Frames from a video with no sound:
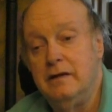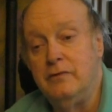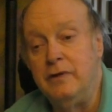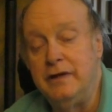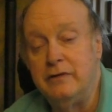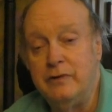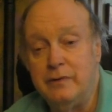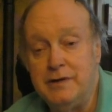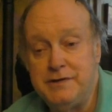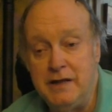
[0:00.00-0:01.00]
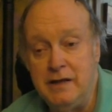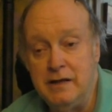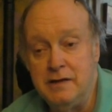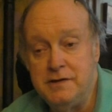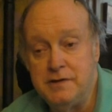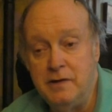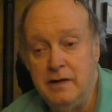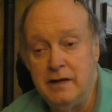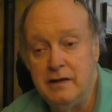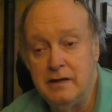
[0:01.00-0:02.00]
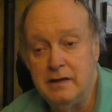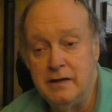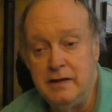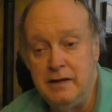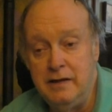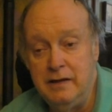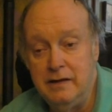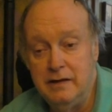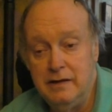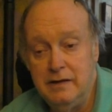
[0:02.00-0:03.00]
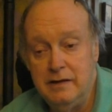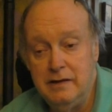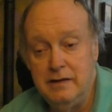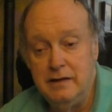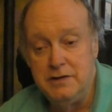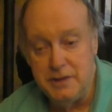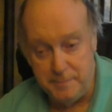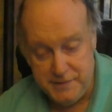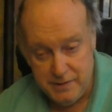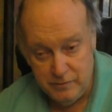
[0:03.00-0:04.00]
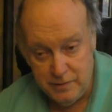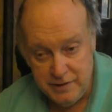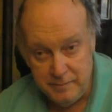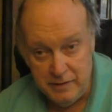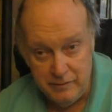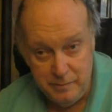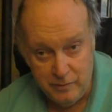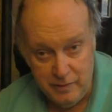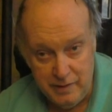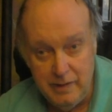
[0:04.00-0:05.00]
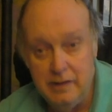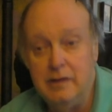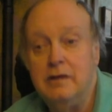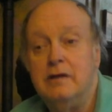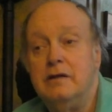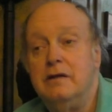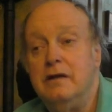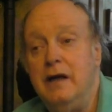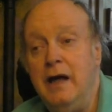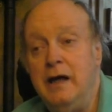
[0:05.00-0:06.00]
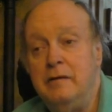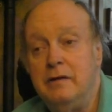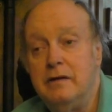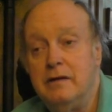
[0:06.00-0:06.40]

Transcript: One thing we will say concerning the ships which have been reported, and